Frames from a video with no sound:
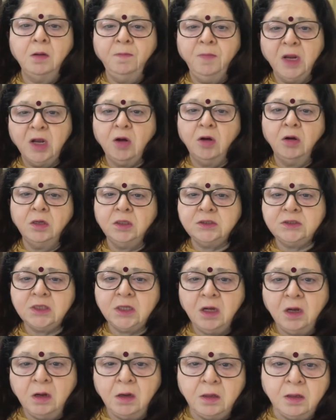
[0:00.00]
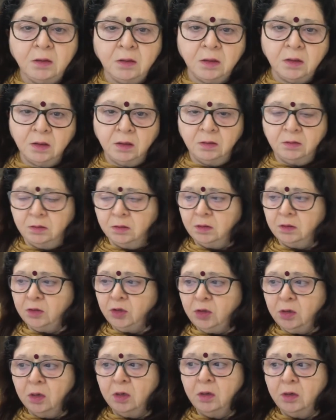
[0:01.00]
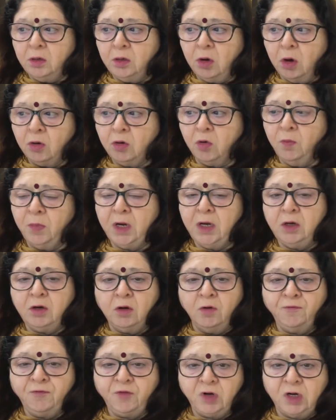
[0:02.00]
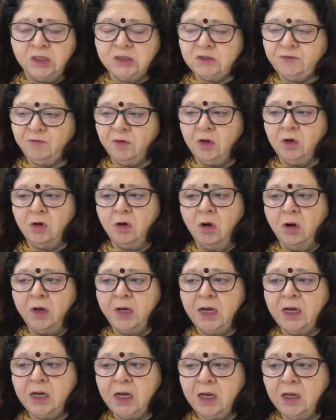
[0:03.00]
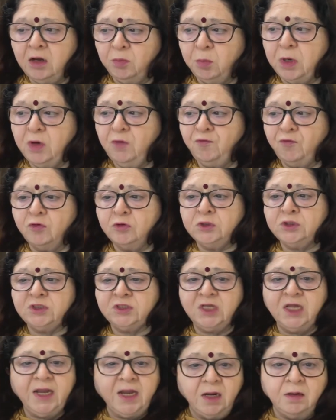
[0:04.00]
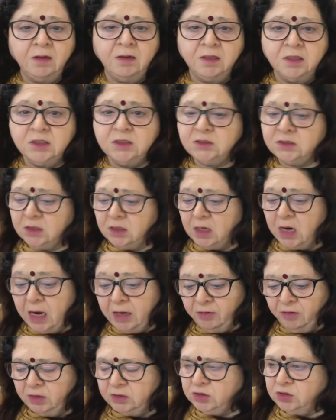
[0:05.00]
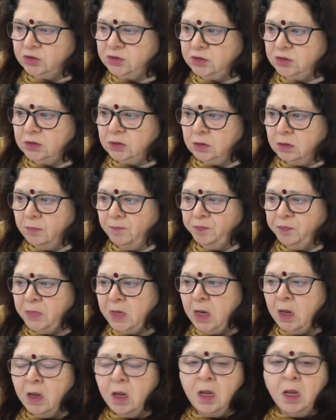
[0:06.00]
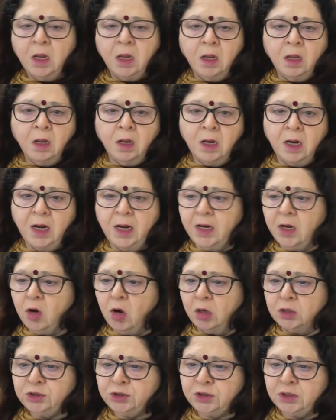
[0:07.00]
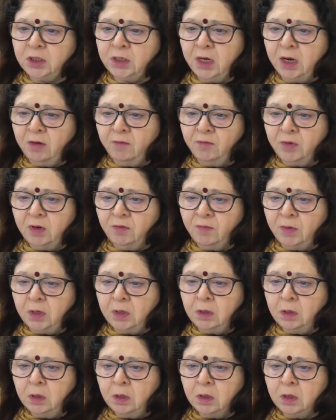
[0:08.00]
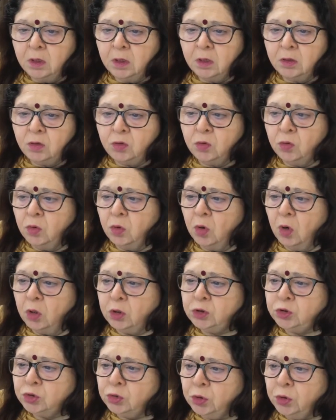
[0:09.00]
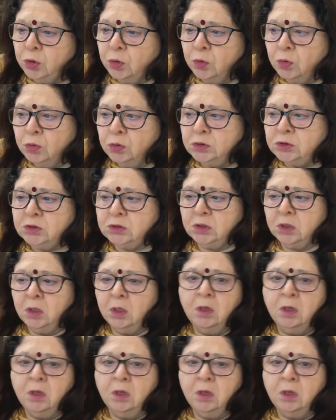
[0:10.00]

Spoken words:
because a document of transfer or an agreement for sale is unregistered. I caution everyone to not to use